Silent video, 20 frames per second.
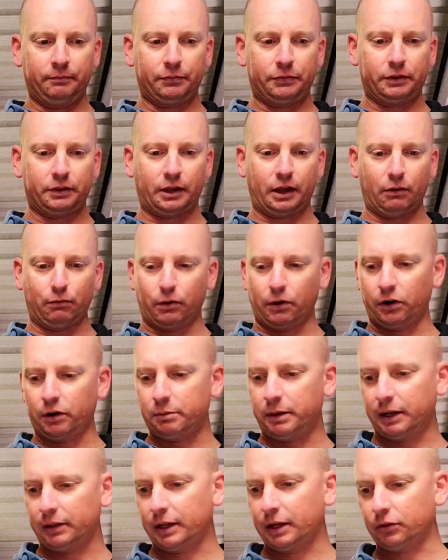Don't worry
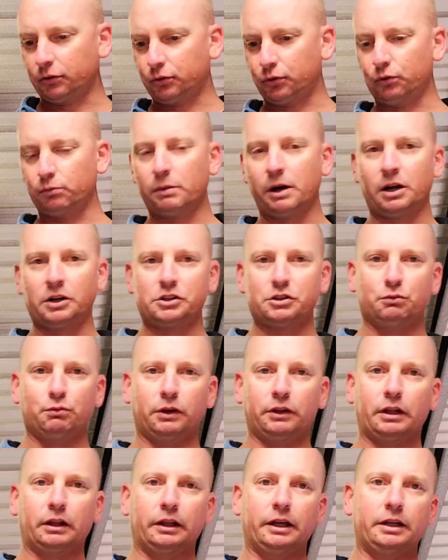about that too much. And when the
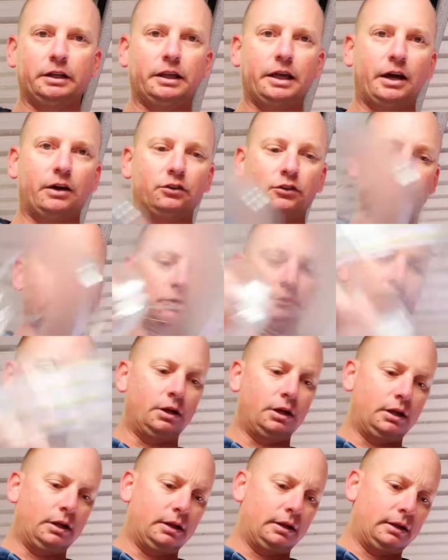lid goes on,
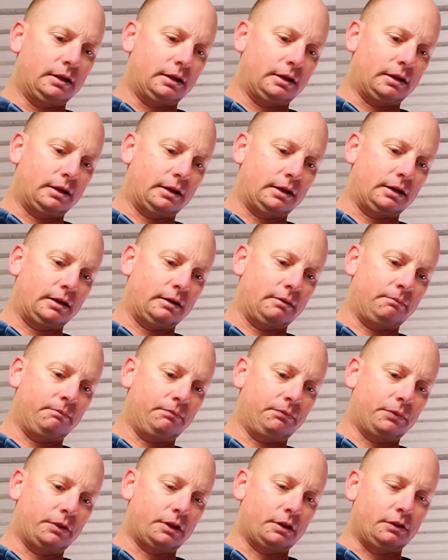
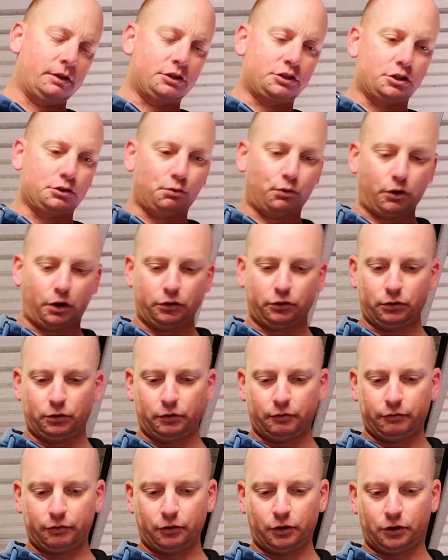this is what I do
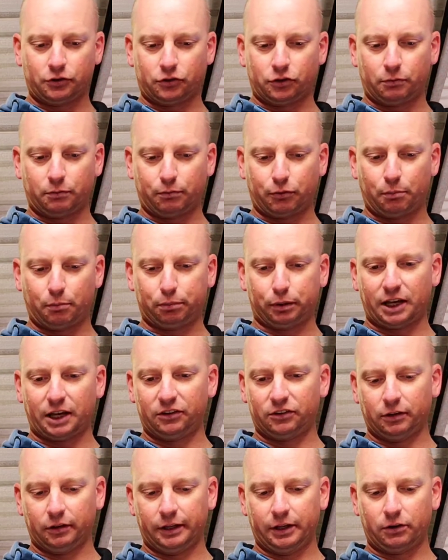first. I place the
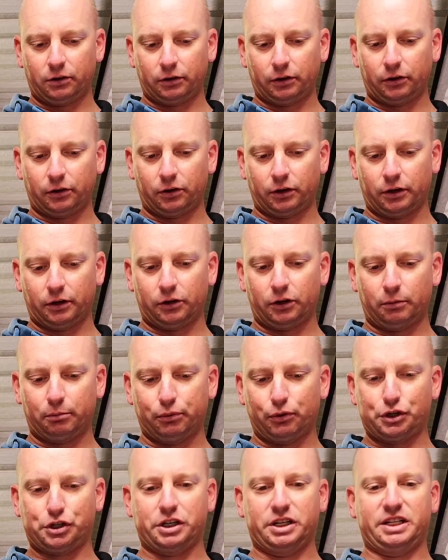lid on and I
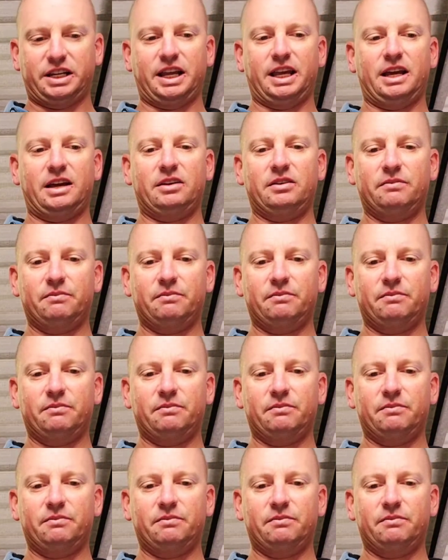push it down.